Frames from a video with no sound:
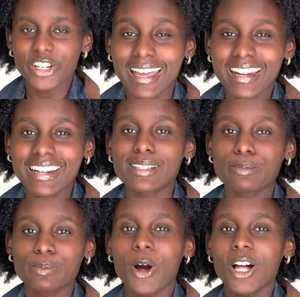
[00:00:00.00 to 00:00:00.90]
And it's
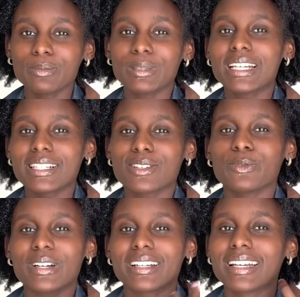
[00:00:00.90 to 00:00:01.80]
all because of
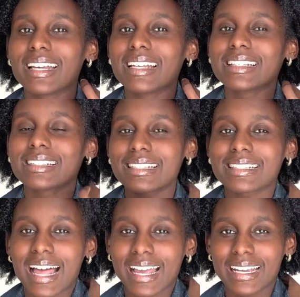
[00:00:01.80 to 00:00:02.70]
what
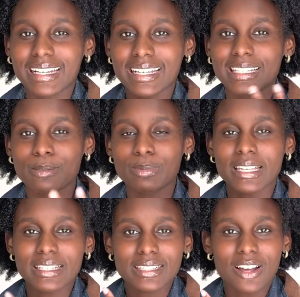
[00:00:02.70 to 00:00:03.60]
society is
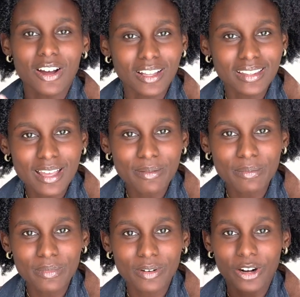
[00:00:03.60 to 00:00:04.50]
placed on
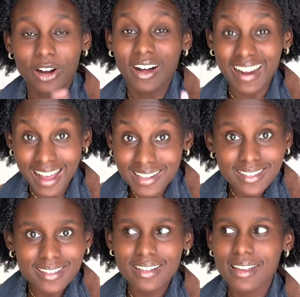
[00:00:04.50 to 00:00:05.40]
them or on
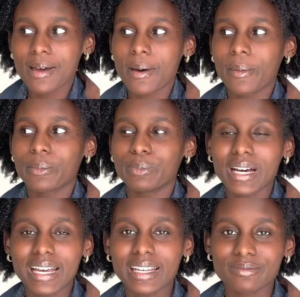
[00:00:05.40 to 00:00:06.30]
us.
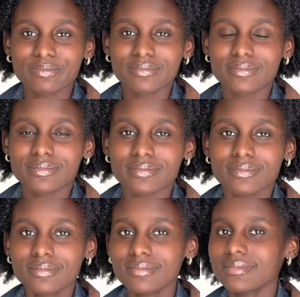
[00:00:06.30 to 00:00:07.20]
But
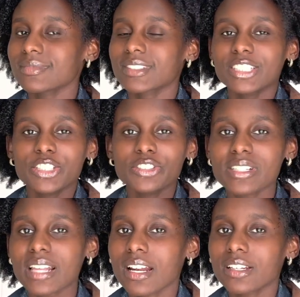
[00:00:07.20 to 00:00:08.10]
you
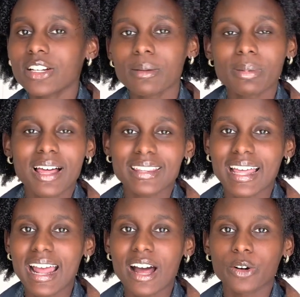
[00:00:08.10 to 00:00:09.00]
just gotta learn to block
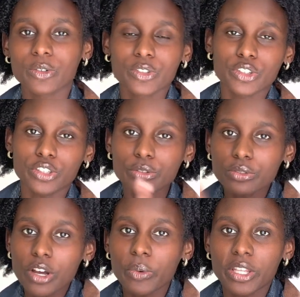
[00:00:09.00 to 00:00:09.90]
that out. You
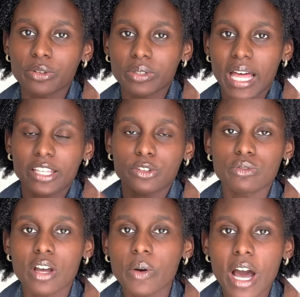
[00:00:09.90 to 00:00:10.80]
know what you like. You
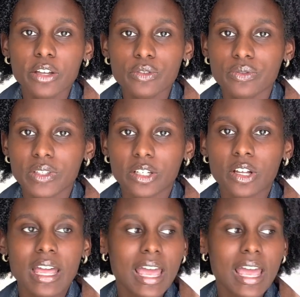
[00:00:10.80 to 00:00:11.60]
know how you feel.